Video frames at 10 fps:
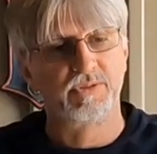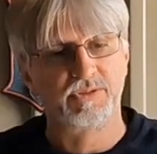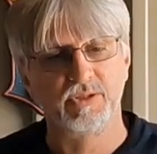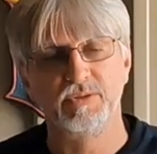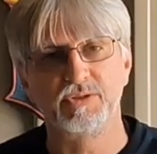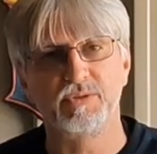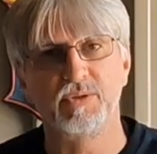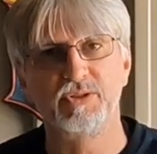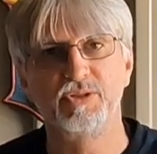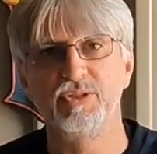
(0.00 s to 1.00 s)
we're still in the
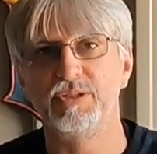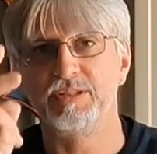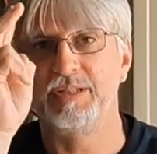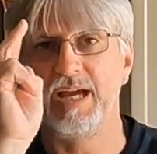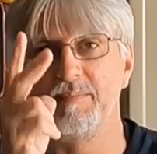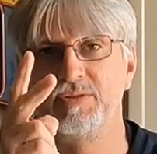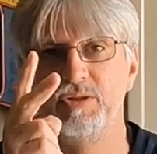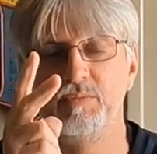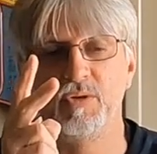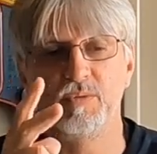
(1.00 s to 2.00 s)
storage unit. Got
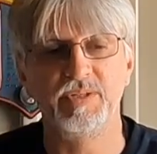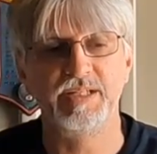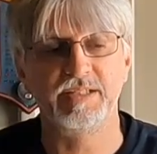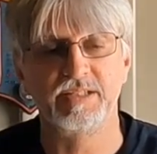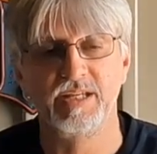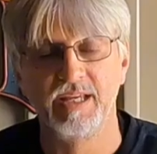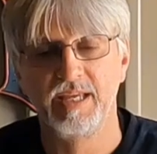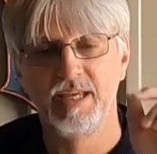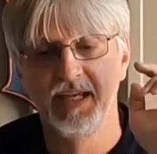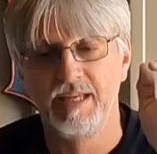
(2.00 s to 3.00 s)
two more weeks.
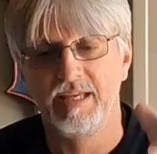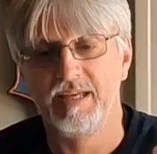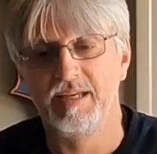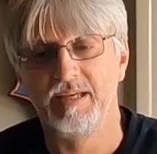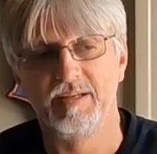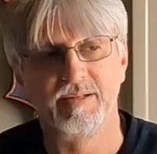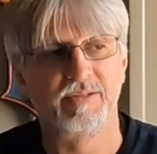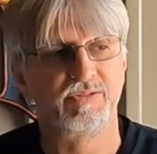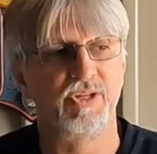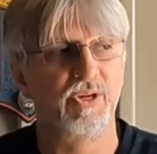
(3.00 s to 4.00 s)

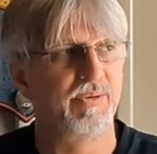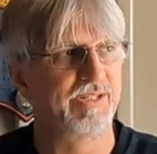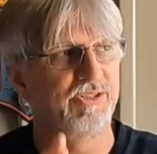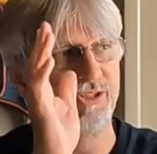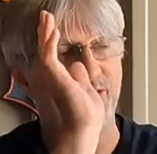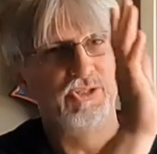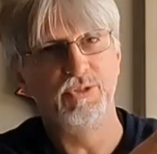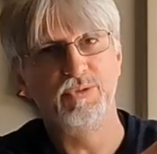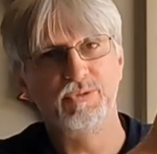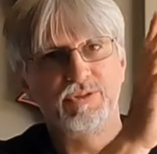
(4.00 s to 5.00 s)
So
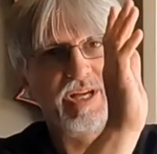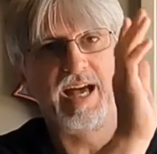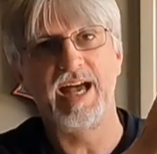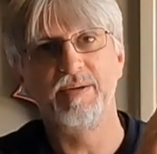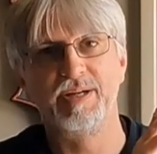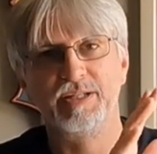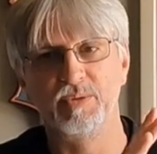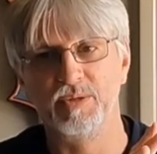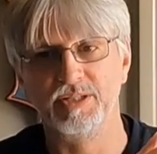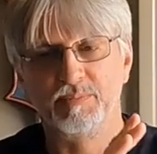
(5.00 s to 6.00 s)
excuse the highway
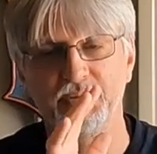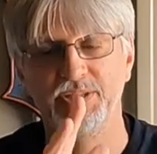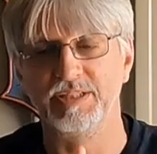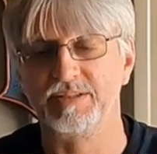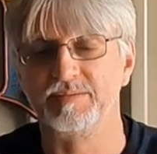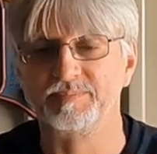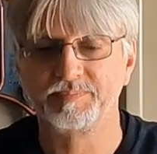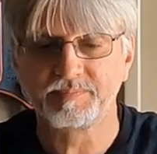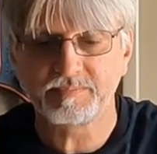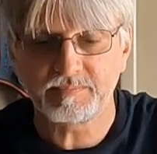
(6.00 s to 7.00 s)
noise, please.
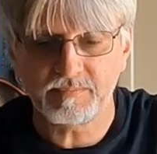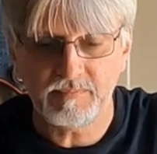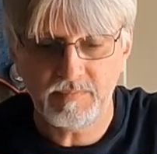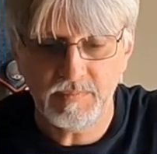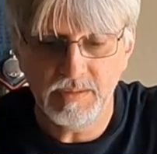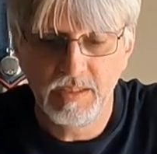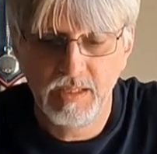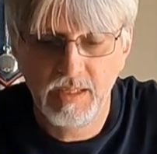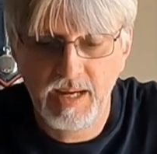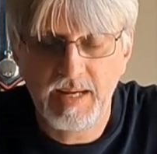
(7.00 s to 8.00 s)

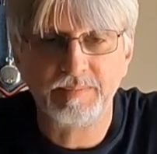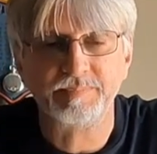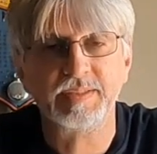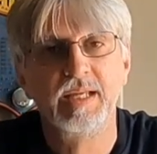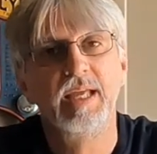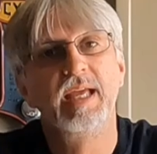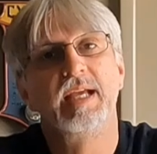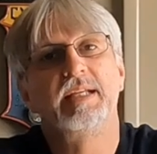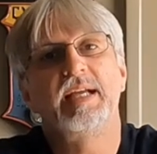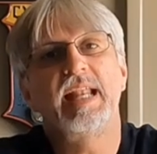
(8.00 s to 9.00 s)
Um,
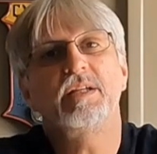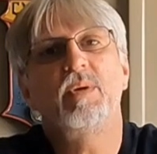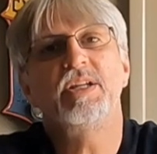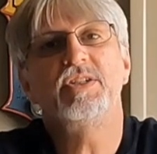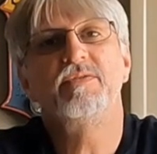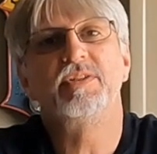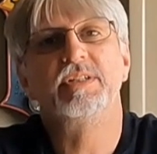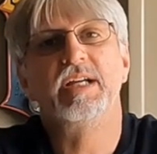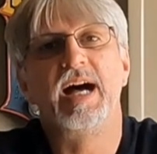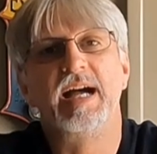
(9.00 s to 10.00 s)
got a question for
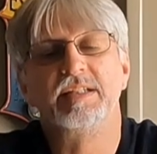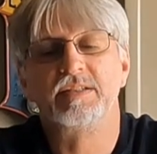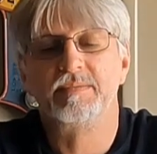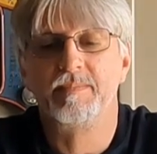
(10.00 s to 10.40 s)
you guys.